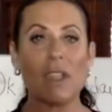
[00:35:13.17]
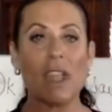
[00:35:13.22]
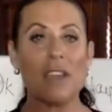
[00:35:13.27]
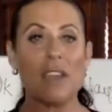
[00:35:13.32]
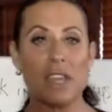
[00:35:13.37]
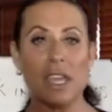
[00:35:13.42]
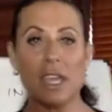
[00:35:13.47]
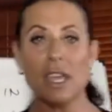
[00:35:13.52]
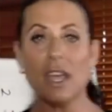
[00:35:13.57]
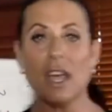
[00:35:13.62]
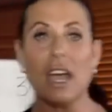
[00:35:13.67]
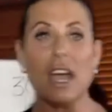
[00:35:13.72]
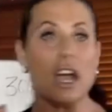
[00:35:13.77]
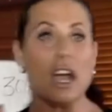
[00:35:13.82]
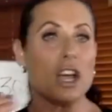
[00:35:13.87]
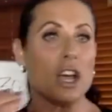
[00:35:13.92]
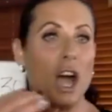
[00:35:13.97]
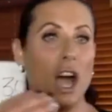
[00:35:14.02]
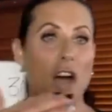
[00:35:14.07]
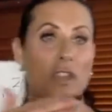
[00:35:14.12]

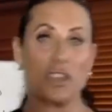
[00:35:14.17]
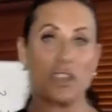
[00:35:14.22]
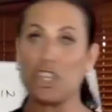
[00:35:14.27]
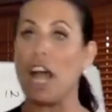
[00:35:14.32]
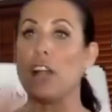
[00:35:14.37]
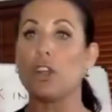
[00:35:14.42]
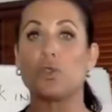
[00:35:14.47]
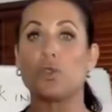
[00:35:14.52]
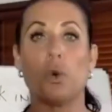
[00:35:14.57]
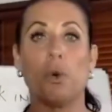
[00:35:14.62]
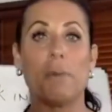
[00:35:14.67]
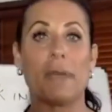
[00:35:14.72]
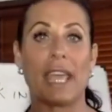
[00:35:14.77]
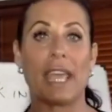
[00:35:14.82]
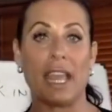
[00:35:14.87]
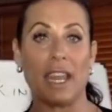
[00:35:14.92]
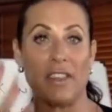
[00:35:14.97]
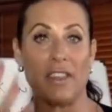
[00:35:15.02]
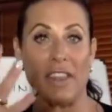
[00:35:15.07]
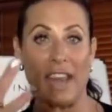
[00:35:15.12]
The challenge will
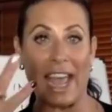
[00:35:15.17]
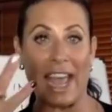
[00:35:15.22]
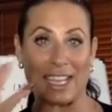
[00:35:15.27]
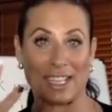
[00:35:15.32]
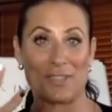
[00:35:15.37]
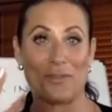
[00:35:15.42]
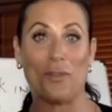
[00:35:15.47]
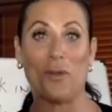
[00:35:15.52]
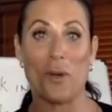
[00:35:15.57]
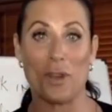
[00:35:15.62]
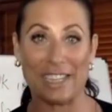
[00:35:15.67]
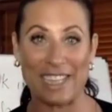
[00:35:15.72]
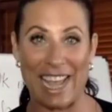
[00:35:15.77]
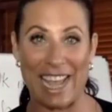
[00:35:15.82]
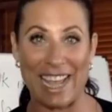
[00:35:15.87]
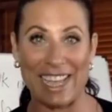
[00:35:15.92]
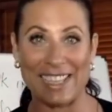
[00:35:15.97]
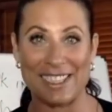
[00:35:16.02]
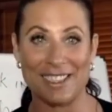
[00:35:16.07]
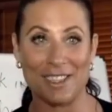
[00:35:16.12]
begin in the next 4
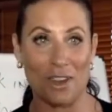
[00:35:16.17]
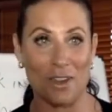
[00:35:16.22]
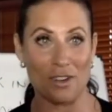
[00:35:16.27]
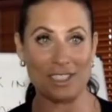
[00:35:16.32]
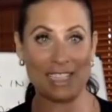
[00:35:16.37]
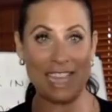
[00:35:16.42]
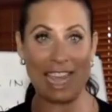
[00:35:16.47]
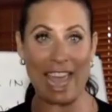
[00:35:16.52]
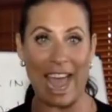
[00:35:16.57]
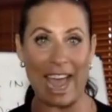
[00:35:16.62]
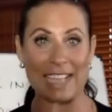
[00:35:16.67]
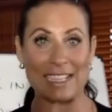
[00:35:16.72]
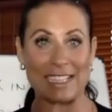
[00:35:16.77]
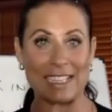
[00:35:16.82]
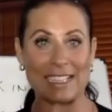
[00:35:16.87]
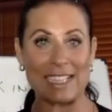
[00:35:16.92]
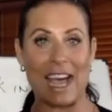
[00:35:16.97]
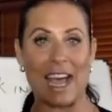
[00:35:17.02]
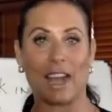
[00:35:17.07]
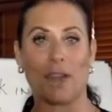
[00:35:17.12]
days. So take access
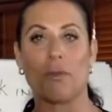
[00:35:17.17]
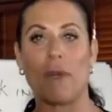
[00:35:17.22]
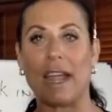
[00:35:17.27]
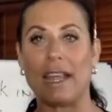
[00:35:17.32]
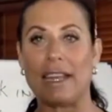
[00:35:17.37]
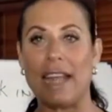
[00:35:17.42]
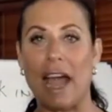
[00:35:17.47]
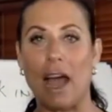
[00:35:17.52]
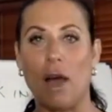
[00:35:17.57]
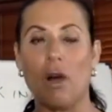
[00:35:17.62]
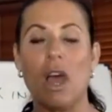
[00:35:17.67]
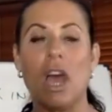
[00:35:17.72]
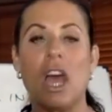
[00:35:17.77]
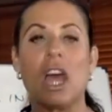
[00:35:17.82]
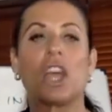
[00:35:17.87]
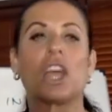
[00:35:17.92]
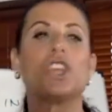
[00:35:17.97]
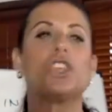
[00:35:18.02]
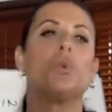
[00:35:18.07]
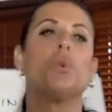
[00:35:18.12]
on it right now,
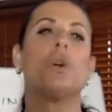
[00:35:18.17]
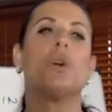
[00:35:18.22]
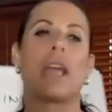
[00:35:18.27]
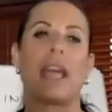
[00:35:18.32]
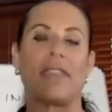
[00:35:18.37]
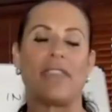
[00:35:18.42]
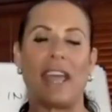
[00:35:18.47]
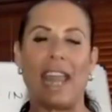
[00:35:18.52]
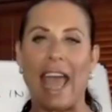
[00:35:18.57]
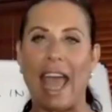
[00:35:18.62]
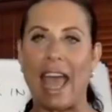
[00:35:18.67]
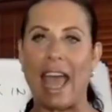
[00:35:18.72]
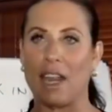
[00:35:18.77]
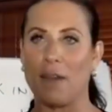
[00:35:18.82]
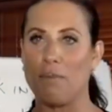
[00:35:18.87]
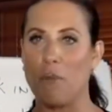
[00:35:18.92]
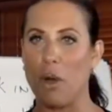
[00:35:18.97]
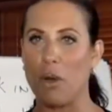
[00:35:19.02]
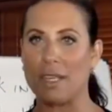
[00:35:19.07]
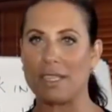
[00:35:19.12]
because you will get that added
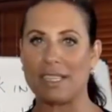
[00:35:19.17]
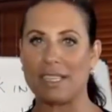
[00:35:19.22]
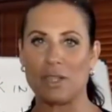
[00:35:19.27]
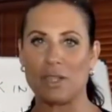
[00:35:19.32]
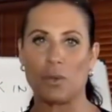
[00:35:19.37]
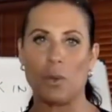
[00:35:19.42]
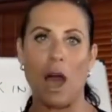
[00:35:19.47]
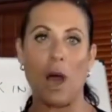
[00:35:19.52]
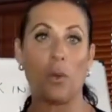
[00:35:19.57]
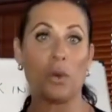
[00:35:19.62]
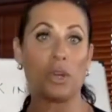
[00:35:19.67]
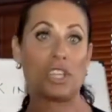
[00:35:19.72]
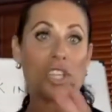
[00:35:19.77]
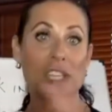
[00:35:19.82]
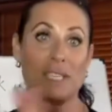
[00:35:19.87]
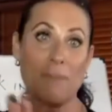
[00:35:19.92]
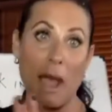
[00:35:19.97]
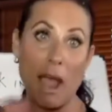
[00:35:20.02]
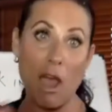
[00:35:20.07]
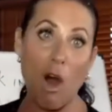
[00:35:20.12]
bonus as well, which
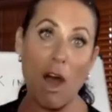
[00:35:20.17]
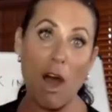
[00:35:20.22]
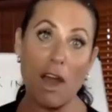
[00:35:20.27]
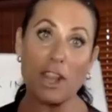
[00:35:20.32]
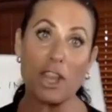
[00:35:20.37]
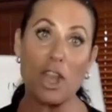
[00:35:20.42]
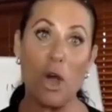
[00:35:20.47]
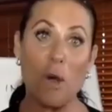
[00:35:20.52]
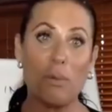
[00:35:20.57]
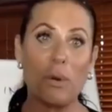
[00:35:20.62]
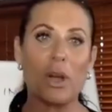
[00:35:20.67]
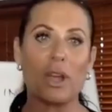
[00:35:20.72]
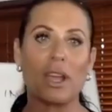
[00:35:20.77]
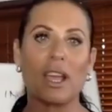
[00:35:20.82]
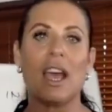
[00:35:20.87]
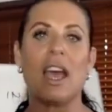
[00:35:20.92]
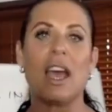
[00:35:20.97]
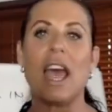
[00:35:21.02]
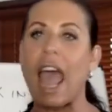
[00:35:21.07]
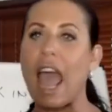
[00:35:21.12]
is my audio book.
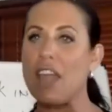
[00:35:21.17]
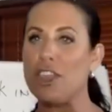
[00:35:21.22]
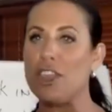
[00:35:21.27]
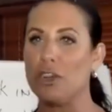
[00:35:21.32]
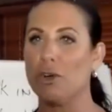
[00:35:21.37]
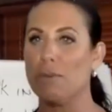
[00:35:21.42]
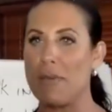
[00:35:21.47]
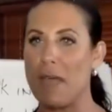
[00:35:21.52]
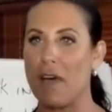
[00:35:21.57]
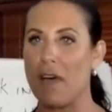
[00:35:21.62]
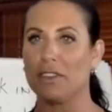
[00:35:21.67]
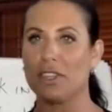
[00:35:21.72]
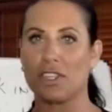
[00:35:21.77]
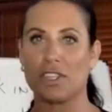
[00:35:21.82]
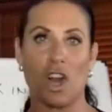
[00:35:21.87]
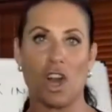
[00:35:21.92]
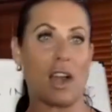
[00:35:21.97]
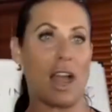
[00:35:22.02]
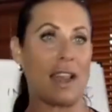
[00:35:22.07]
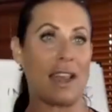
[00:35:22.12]
And you'll be able to
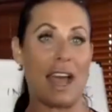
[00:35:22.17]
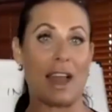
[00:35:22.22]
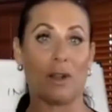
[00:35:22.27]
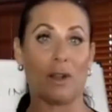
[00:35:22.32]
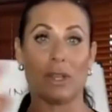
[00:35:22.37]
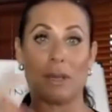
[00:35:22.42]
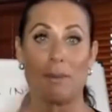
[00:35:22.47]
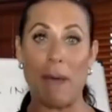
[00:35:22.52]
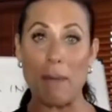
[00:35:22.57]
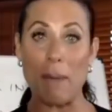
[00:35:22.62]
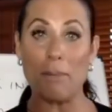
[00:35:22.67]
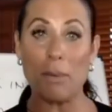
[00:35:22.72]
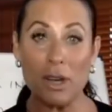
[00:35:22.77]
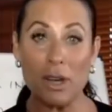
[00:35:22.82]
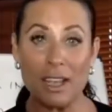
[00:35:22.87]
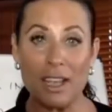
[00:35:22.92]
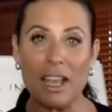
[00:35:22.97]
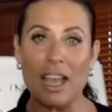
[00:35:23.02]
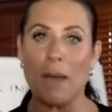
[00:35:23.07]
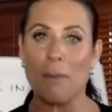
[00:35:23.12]
start on not only my
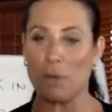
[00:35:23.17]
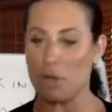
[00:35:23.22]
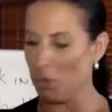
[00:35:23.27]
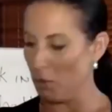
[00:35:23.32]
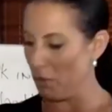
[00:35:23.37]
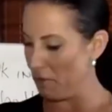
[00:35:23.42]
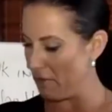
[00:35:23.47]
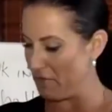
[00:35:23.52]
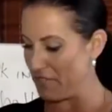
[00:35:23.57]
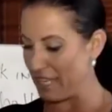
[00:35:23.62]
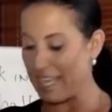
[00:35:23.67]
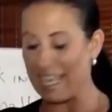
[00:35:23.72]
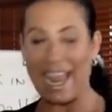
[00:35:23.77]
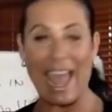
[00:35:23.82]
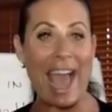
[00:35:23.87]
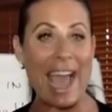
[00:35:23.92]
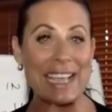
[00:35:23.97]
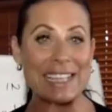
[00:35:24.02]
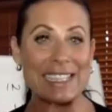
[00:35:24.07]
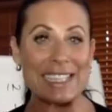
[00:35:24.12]
book, but you'll be able to get
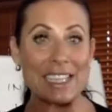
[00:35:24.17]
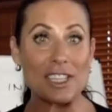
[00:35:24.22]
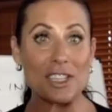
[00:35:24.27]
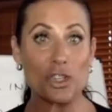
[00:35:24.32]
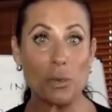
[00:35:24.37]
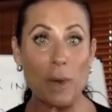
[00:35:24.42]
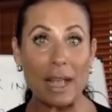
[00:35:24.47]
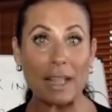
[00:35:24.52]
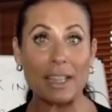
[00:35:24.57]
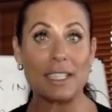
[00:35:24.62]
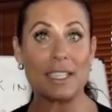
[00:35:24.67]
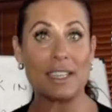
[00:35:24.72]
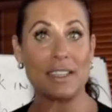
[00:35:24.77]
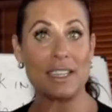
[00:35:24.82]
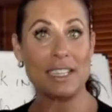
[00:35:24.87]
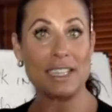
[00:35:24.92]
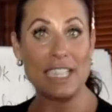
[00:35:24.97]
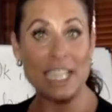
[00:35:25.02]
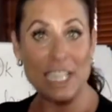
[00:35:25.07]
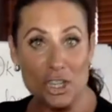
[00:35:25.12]
access directly to the
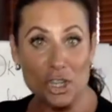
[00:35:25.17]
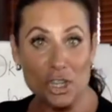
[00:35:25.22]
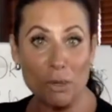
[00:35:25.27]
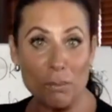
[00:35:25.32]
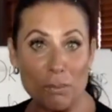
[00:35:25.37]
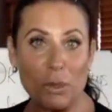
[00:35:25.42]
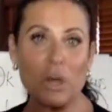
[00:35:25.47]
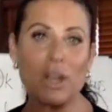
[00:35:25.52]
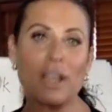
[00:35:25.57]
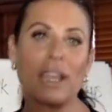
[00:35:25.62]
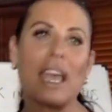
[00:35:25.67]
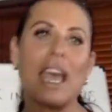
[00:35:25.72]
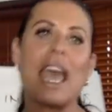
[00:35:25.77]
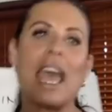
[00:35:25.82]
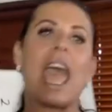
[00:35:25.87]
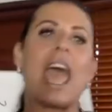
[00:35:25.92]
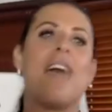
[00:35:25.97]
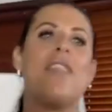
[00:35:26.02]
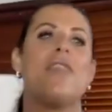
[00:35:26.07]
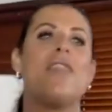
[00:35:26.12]
digital book.
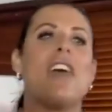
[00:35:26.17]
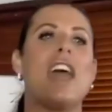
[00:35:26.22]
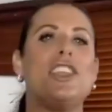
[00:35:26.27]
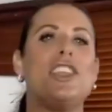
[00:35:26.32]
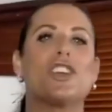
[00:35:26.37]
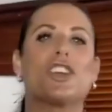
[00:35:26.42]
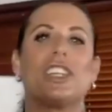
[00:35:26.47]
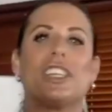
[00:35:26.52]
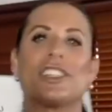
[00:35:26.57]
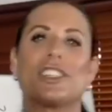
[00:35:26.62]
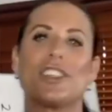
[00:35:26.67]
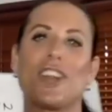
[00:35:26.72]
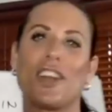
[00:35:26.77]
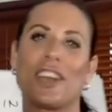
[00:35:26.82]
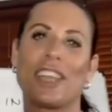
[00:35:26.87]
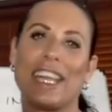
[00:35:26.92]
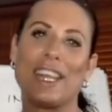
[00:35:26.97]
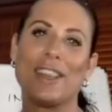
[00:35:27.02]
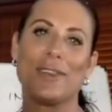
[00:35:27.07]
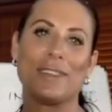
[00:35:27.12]
And then you're going to start
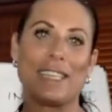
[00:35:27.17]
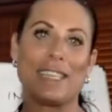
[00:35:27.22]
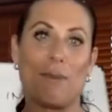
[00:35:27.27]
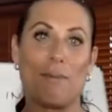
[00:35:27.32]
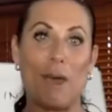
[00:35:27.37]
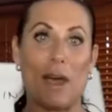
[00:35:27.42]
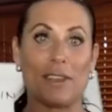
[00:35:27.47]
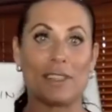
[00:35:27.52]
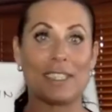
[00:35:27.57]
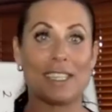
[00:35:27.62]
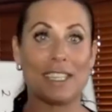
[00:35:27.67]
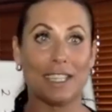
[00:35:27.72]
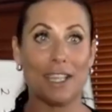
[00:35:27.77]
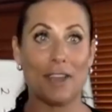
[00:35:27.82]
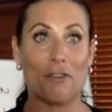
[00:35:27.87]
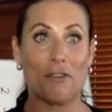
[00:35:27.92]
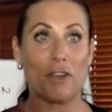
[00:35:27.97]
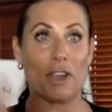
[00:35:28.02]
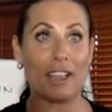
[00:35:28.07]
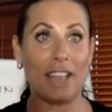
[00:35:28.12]
getting those emails
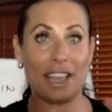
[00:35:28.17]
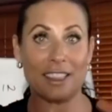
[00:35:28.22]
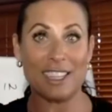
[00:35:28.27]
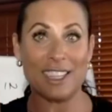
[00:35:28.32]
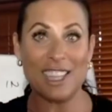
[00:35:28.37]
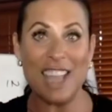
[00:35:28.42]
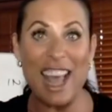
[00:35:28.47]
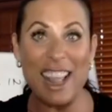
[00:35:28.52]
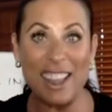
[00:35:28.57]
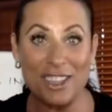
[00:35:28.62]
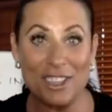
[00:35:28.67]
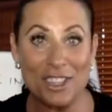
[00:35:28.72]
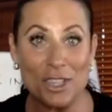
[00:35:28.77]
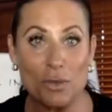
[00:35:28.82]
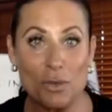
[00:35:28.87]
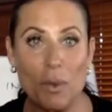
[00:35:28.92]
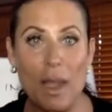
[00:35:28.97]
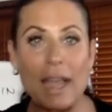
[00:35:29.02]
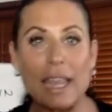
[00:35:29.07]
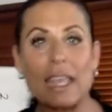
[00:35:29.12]
delivering, like, the challenge is
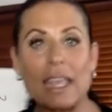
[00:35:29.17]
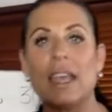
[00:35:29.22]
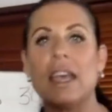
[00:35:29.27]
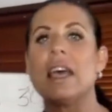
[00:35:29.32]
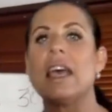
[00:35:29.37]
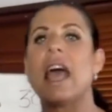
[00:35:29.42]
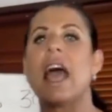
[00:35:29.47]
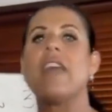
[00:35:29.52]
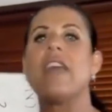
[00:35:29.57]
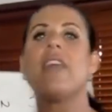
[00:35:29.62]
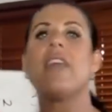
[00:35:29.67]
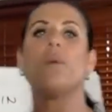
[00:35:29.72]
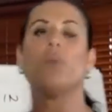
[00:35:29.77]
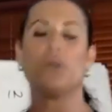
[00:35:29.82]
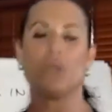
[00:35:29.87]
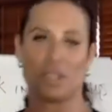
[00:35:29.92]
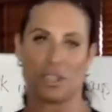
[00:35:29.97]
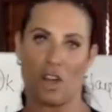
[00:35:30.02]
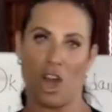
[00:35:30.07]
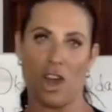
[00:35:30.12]
ready. And then we'll
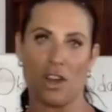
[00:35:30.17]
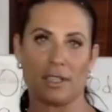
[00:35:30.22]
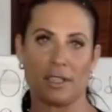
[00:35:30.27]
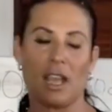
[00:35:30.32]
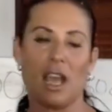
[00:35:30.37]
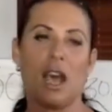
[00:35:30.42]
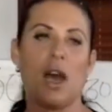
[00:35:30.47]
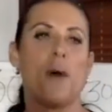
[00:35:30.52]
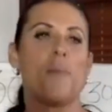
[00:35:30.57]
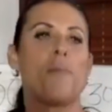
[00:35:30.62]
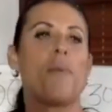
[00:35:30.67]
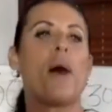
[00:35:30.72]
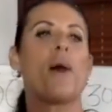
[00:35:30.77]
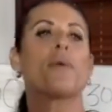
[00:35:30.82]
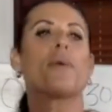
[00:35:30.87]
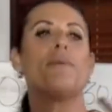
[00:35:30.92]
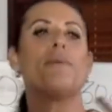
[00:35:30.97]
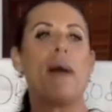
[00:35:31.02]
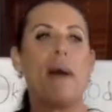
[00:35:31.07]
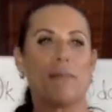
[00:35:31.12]
start. But
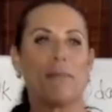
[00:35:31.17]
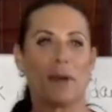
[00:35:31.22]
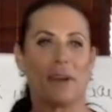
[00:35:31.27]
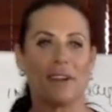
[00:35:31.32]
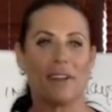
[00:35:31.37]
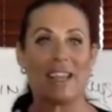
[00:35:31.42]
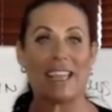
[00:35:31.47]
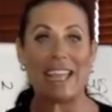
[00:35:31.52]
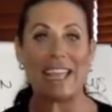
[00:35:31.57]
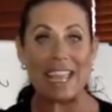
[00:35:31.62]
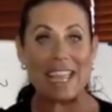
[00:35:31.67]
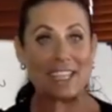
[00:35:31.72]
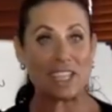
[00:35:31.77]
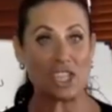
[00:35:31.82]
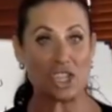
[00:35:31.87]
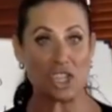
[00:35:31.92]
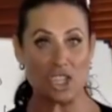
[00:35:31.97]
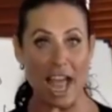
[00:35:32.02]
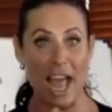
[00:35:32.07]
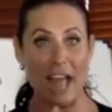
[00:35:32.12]
remember, it's
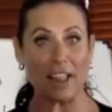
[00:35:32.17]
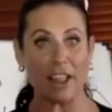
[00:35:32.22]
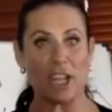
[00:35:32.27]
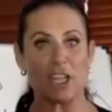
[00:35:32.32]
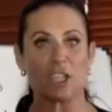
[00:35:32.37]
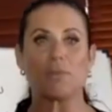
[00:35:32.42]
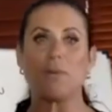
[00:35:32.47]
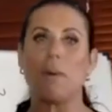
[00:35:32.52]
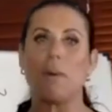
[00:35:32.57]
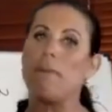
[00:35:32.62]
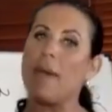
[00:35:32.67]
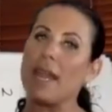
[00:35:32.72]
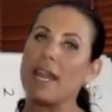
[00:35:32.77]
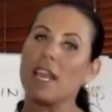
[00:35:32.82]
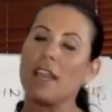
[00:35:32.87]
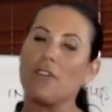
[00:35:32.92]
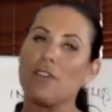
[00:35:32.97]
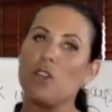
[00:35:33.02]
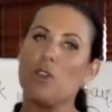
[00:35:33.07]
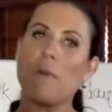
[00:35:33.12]
a challenge, but many
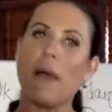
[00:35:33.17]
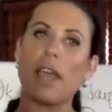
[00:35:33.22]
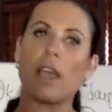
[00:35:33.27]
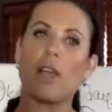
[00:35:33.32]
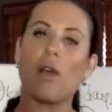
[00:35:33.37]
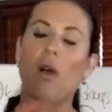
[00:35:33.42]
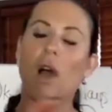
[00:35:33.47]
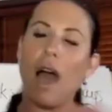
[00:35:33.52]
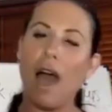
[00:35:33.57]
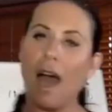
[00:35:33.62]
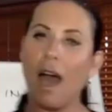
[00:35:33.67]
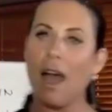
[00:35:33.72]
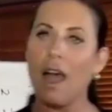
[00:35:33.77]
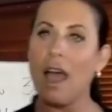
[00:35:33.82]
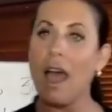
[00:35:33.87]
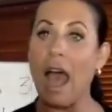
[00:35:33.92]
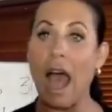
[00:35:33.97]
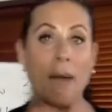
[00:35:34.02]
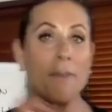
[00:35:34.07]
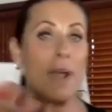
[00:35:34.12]
of you might go,
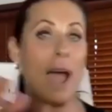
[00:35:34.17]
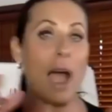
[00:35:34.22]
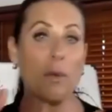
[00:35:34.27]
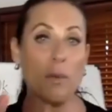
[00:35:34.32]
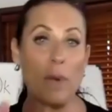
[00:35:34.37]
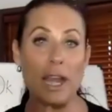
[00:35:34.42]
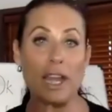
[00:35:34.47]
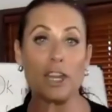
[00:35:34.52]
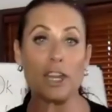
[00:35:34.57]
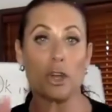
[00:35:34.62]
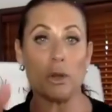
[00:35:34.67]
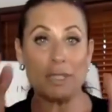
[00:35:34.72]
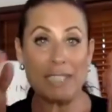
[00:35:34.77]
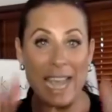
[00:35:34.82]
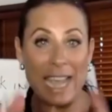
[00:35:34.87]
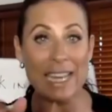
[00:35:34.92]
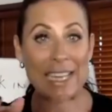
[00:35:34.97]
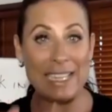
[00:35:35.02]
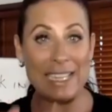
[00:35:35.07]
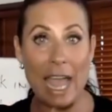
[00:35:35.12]
I'm not ready to go
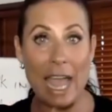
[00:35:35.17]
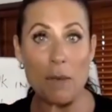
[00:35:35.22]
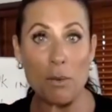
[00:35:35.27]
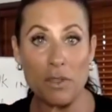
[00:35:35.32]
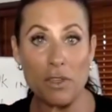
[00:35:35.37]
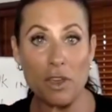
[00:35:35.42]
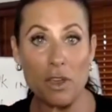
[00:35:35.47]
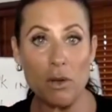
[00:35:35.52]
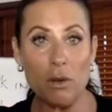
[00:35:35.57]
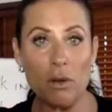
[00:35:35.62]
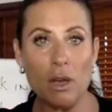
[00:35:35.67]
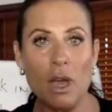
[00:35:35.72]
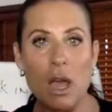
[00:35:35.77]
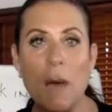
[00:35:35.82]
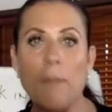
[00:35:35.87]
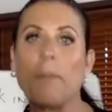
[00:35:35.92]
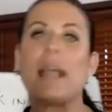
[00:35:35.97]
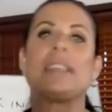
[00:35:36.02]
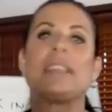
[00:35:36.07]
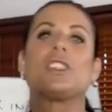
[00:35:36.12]
day to day with you,
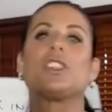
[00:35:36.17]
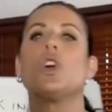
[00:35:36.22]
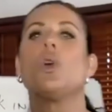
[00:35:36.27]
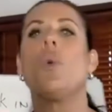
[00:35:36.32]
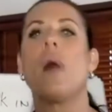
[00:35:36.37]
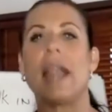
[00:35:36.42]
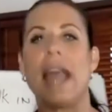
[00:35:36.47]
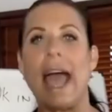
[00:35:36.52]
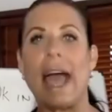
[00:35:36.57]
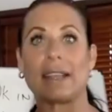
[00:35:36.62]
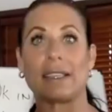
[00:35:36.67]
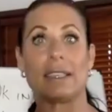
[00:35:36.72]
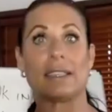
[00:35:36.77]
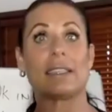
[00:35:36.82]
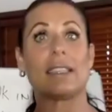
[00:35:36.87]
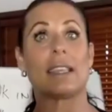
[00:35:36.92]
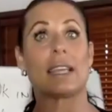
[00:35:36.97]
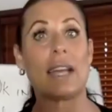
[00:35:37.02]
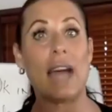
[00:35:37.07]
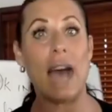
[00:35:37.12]
but I still want access
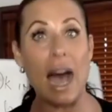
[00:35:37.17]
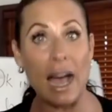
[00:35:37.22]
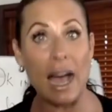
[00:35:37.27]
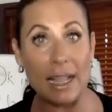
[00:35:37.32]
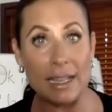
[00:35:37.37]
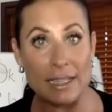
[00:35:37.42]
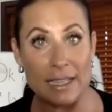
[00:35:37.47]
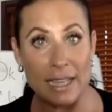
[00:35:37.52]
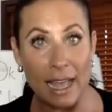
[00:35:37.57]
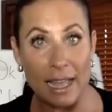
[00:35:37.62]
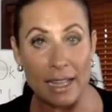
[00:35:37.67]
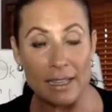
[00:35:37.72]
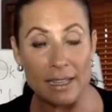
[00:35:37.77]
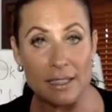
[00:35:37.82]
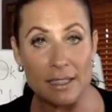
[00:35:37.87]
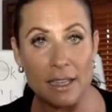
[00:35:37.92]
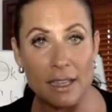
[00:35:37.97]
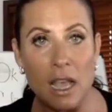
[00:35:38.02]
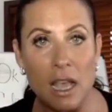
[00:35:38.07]
to the content.